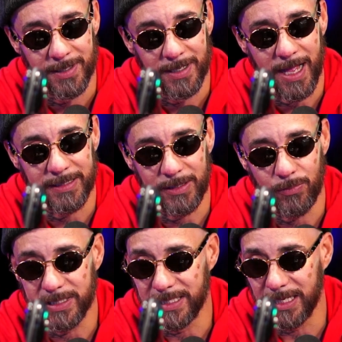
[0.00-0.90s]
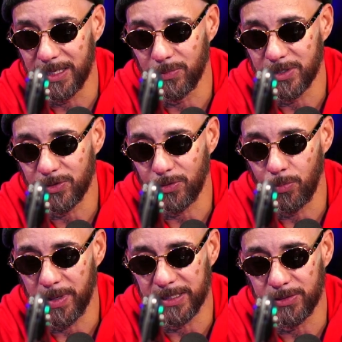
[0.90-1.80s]
I think we're dealing with so
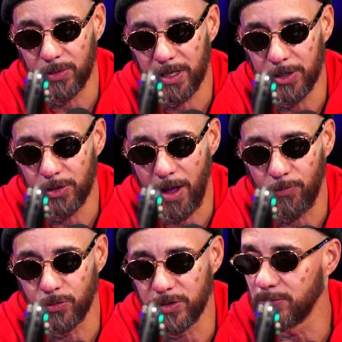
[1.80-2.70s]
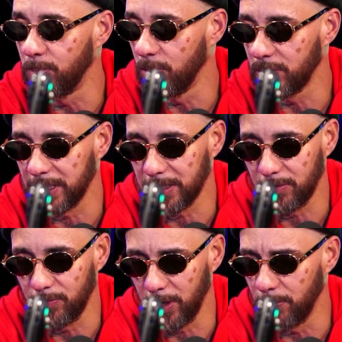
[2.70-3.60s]
mental. You know, I wrote this book, and
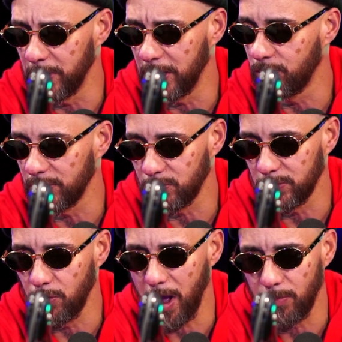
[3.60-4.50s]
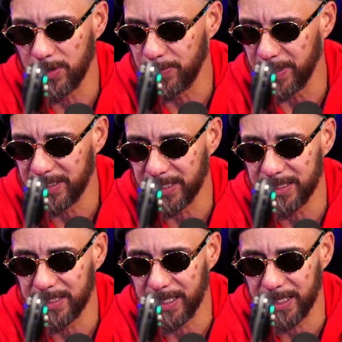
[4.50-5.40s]
me and Chris, we go out and we speak to these
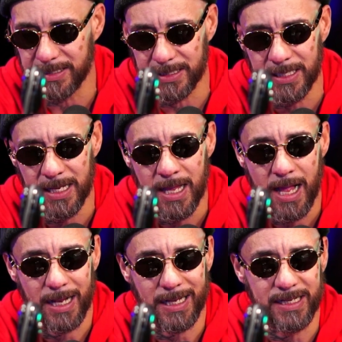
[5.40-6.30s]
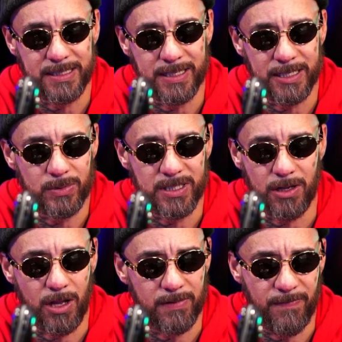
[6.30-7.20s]
kids, and a lot of these kids, we did
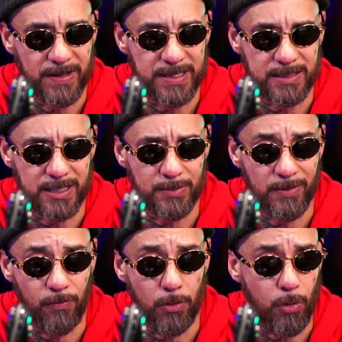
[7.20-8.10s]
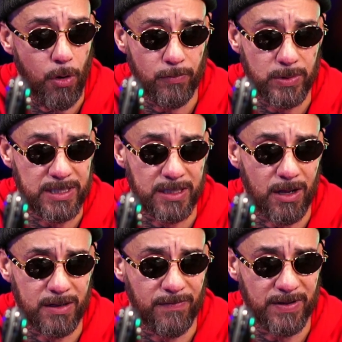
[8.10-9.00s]
150 cities before COVID. We did
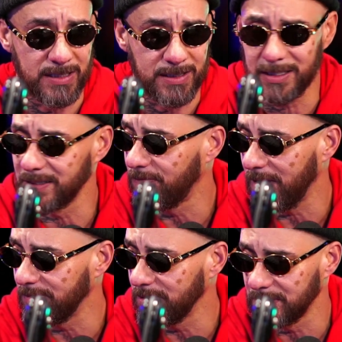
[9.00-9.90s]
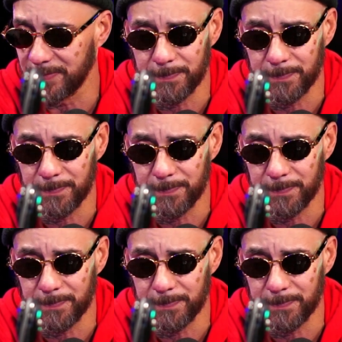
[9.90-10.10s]
150 cities in 5 years,